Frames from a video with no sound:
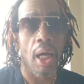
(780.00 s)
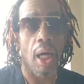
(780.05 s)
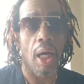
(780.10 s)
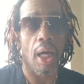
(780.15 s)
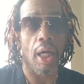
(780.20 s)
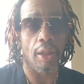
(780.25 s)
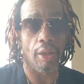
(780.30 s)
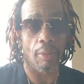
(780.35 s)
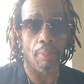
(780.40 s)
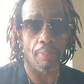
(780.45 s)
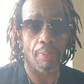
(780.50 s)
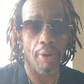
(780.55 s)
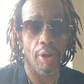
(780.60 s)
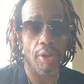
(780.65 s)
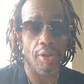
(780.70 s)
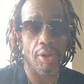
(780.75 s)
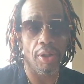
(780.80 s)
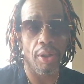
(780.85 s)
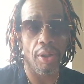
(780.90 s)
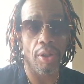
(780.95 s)
The
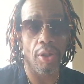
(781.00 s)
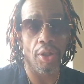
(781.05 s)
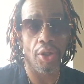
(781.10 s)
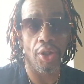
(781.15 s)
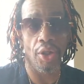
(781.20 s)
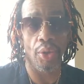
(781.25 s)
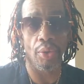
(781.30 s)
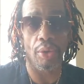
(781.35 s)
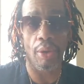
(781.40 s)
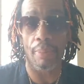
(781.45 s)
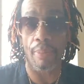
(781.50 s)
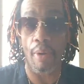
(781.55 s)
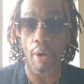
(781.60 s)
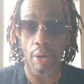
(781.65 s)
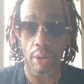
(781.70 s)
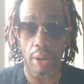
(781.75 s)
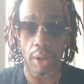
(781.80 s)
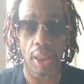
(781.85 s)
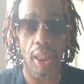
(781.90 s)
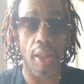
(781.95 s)
person knew the
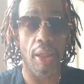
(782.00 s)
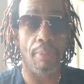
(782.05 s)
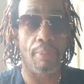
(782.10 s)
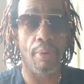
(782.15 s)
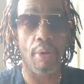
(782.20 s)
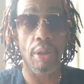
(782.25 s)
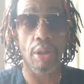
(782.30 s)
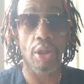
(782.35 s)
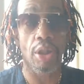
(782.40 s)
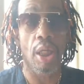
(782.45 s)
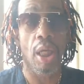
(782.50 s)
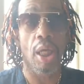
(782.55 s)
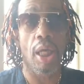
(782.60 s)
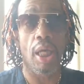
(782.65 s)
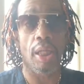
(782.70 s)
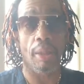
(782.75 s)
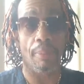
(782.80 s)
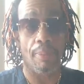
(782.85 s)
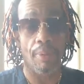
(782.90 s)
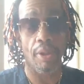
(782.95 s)
boss, and the
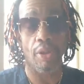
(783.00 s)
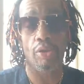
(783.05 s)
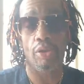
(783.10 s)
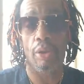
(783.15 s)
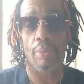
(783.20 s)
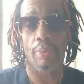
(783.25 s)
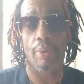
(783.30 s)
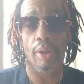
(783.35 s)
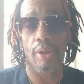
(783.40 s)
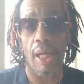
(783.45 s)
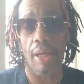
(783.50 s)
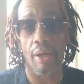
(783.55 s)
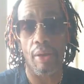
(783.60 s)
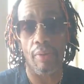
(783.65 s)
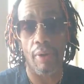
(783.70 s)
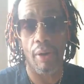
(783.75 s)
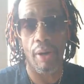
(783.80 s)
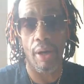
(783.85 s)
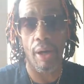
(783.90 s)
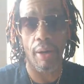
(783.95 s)
person to the boss, I
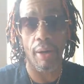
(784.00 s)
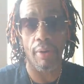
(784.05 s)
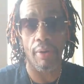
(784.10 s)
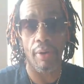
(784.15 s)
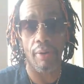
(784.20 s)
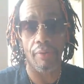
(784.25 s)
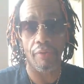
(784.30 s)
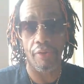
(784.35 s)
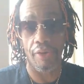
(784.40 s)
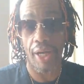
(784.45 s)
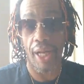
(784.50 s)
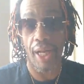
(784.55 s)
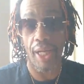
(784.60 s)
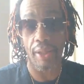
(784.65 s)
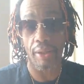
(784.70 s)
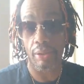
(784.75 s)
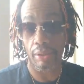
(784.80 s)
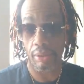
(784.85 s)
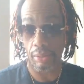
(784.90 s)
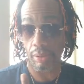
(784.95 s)
know
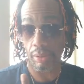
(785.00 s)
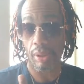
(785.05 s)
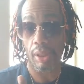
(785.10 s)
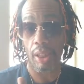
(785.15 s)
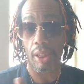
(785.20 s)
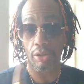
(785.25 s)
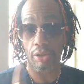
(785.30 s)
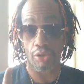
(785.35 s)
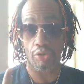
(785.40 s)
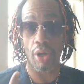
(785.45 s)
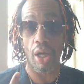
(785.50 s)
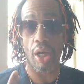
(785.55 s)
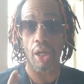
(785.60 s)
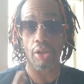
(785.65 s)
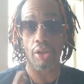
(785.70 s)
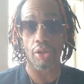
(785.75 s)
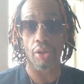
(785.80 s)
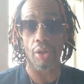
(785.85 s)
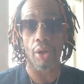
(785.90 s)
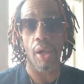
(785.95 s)
Fernando, an
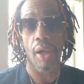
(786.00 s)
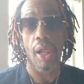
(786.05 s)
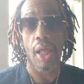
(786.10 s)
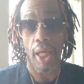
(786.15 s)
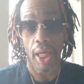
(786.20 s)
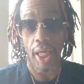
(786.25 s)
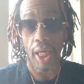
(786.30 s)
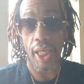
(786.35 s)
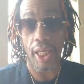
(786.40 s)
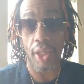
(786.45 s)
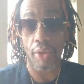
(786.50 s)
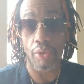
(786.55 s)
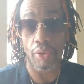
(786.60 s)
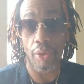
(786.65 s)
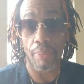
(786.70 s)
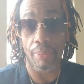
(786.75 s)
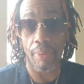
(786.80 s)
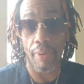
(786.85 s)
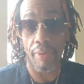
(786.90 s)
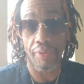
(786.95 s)
astrologer, he can do the
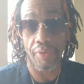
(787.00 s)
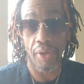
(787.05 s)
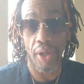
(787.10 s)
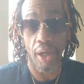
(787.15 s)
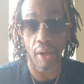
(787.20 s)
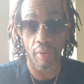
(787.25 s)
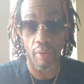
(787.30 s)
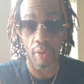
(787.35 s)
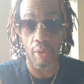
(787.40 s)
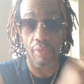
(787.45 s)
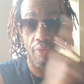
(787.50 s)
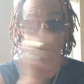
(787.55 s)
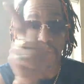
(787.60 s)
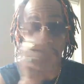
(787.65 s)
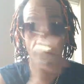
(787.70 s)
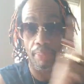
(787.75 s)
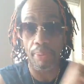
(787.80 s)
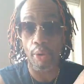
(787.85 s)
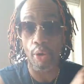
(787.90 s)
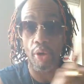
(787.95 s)
birth chart of all of your
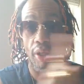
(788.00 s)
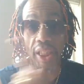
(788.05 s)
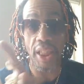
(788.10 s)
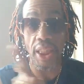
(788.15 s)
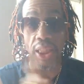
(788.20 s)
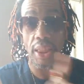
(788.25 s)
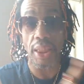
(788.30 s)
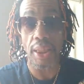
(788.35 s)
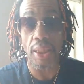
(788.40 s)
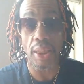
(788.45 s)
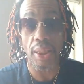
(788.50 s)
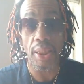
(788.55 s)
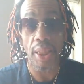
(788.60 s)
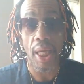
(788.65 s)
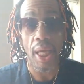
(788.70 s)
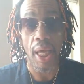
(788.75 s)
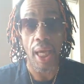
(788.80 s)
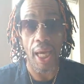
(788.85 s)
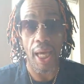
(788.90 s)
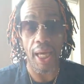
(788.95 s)
employees,
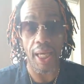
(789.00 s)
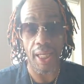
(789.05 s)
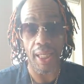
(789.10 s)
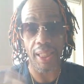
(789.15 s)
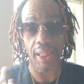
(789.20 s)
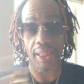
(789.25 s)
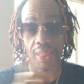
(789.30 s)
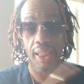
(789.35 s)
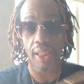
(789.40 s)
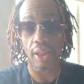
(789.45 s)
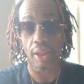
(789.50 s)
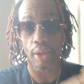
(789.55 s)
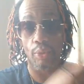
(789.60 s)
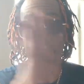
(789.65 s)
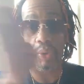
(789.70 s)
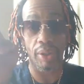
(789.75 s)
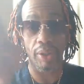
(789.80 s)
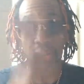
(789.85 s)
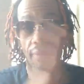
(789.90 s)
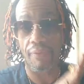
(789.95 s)
and he can tell you
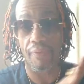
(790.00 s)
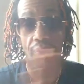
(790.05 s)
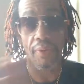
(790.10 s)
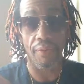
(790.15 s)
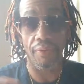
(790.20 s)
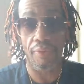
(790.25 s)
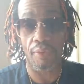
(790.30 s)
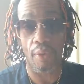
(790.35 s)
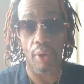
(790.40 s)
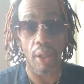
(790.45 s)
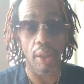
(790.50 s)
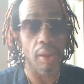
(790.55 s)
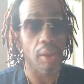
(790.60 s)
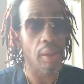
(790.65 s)
what they're fit for.